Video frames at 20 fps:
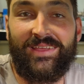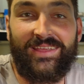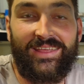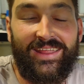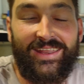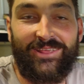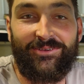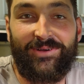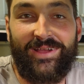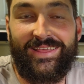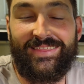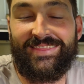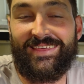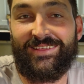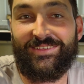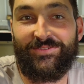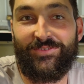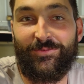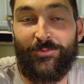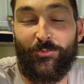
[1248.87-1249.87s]
Anyway,
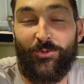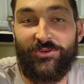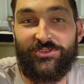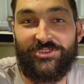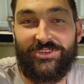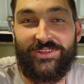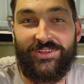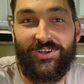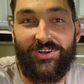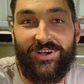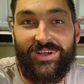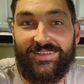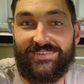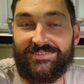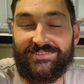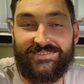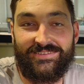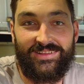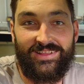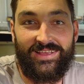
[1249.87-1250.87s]
thanks for watching,
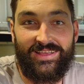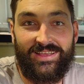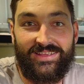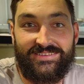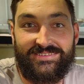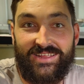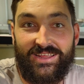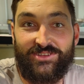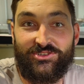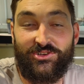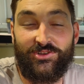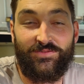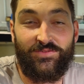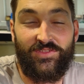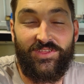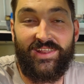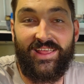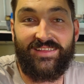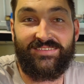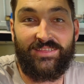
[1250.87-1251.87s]
guys. Stay tuned for
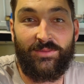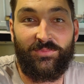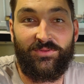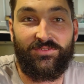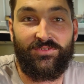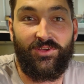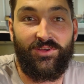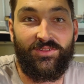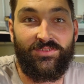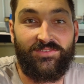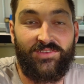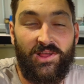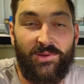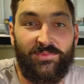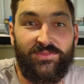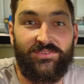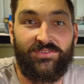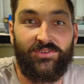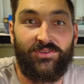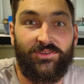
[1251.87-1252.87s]
the next episode. It's
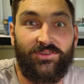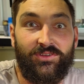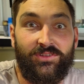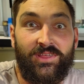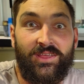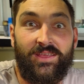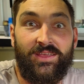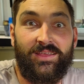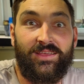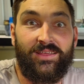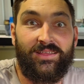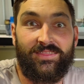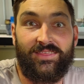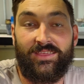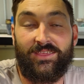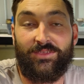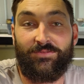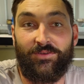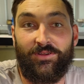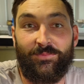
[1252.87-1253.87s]
coming soon.
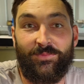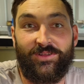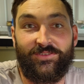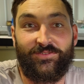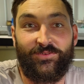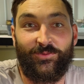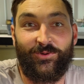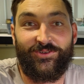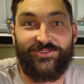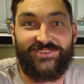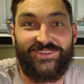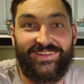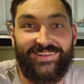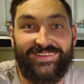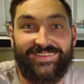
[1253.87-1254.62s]
Thank you very much for watching.